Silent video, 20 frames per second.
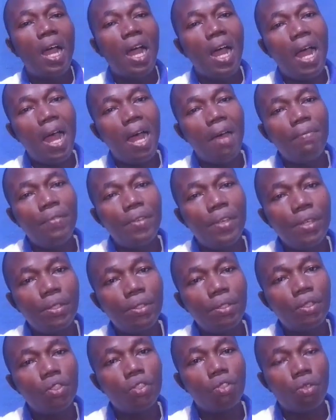
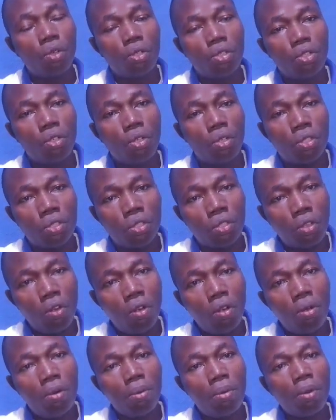having structures
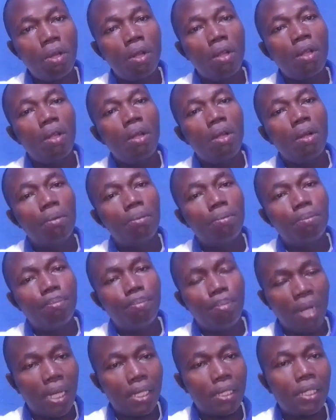or
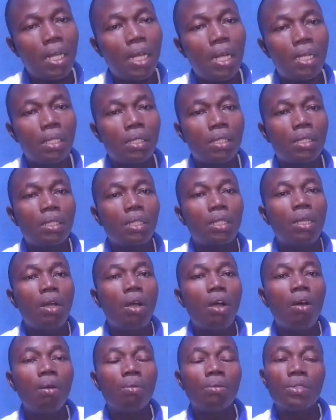plazas
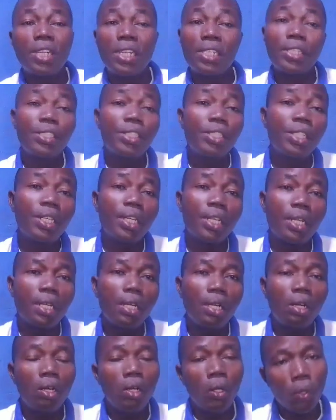on strategic
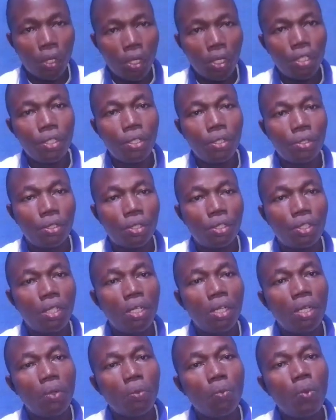locations
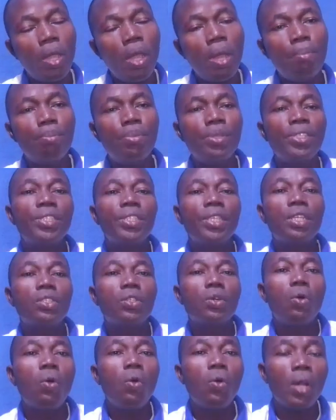where
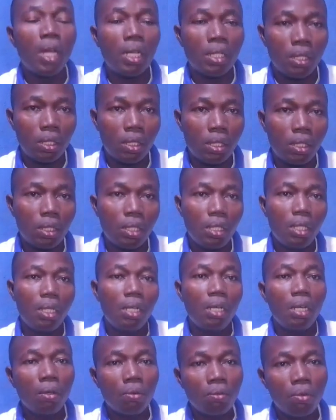business owners
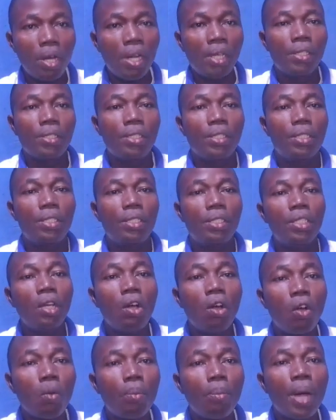rent. They
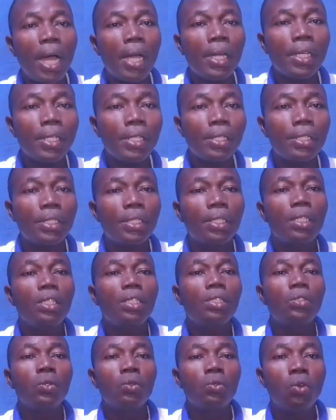occupy it
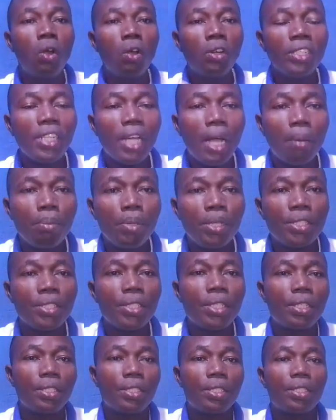to run their
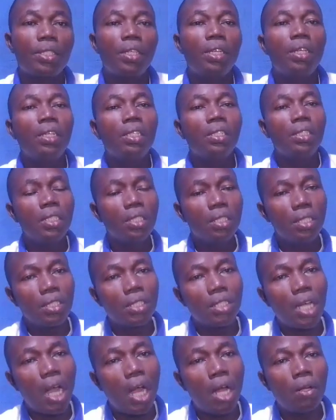business. This
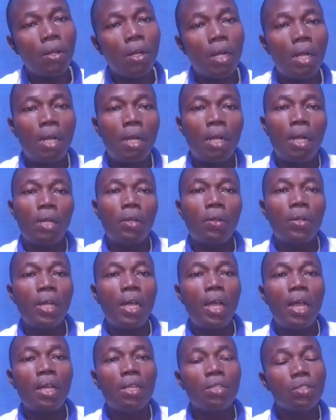is
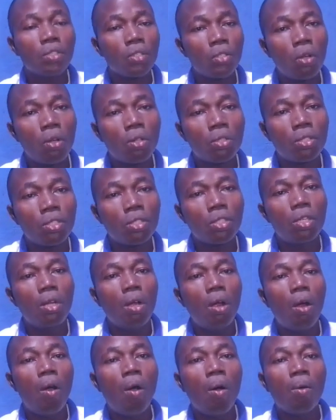another source
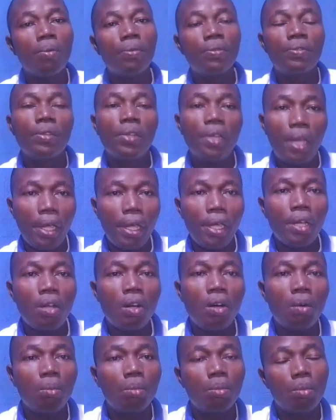of
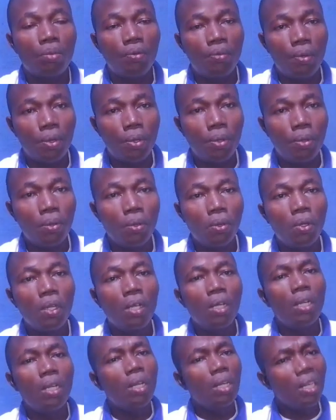income for you.
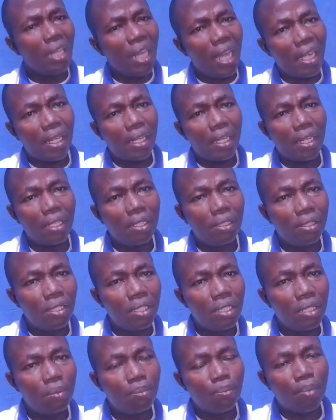Like
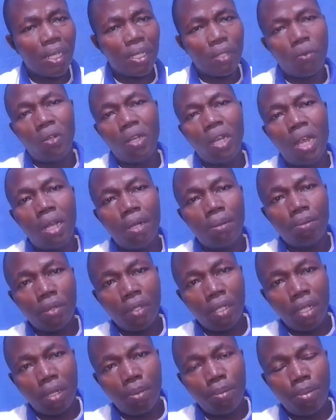this particular
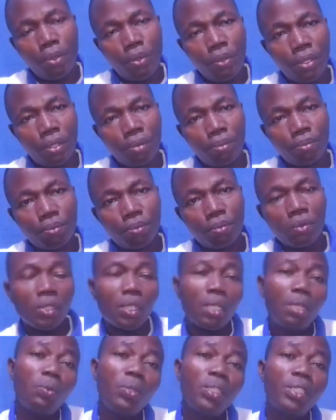building
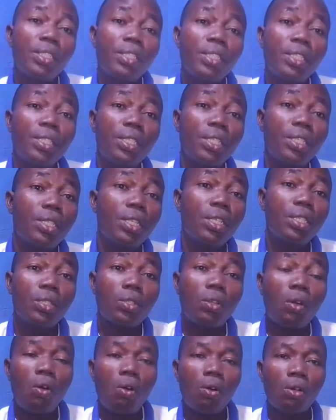with 66
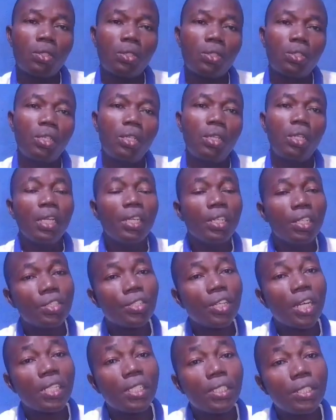stores in a
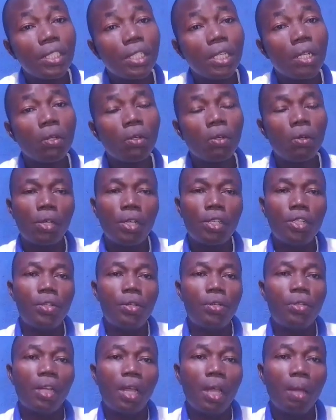strategic
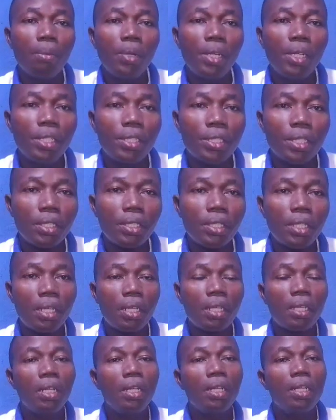location in Benin City.
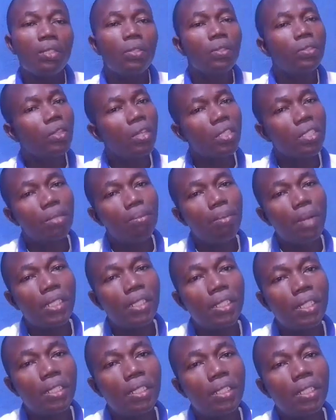So just
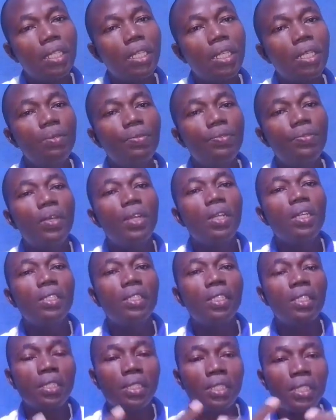imagine if
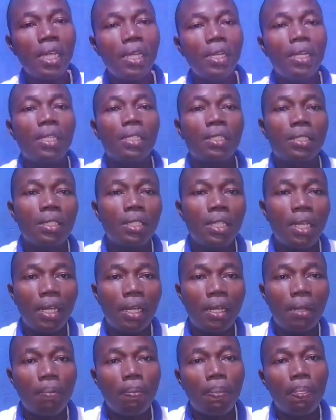the tenants
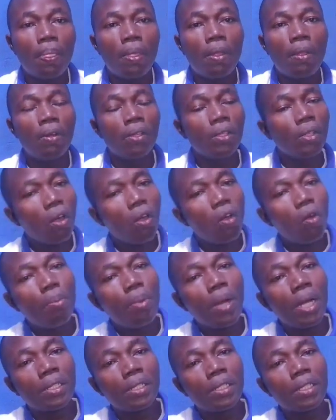there or the
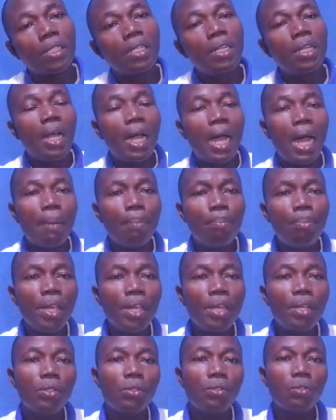occupants are
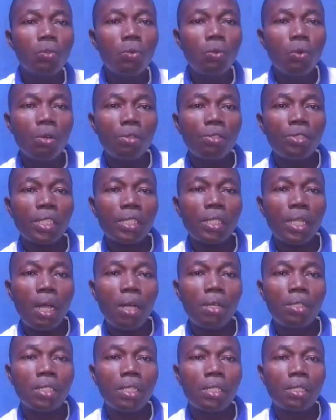paying
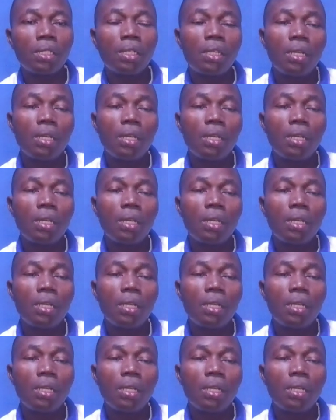200,000